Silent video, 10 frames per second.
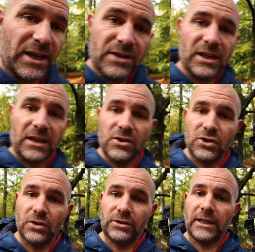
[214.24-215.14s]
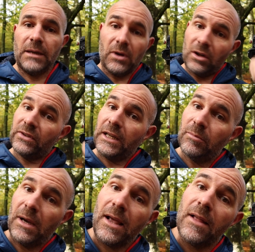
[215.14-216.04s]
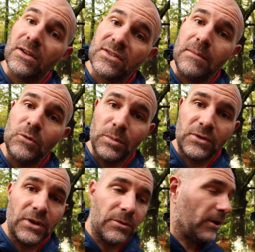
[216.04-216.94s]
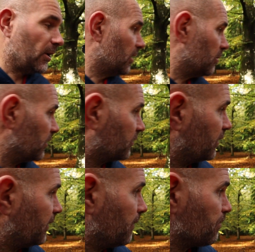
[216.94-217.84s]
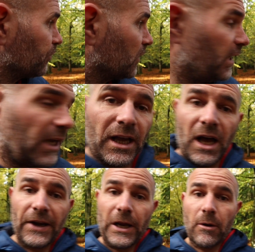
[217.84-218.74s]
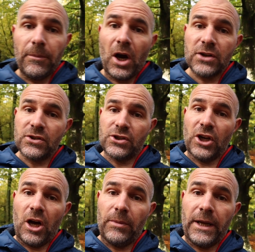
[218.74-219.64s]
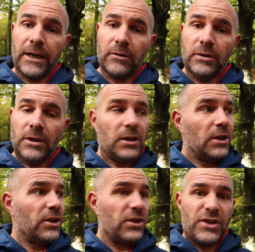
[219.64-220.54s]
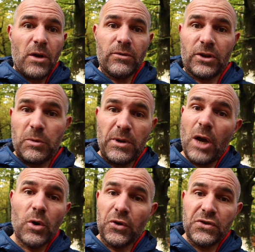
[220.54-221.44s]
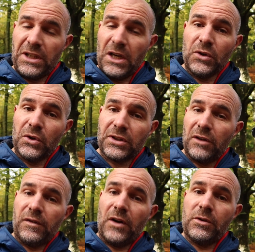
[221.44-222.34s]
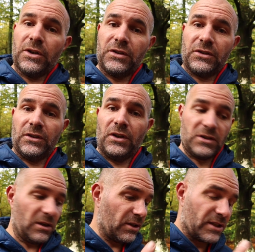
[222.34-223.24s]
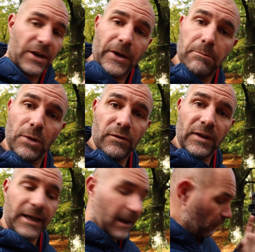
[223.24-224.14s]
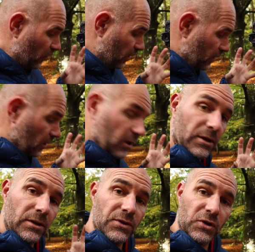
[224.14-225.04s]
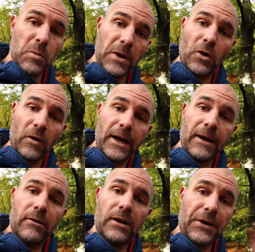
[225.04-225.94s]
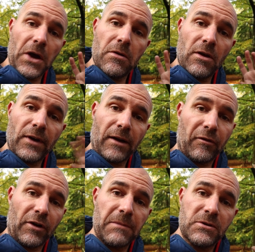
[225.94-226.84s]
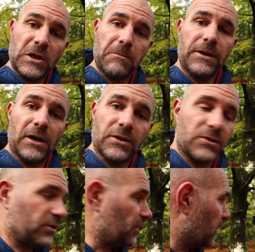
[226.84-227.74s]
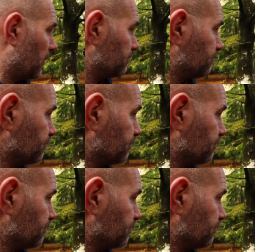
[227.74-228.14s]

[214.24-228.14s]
10-second shutter delay, but I'll tell you about that. That's tip number 2. But yeah, I know I'm nice and sharp now. There's going to be no hunting in autofocus, and as long as I don't move the camera, zoom in or out, I know that that frame is going to be nice and sharp.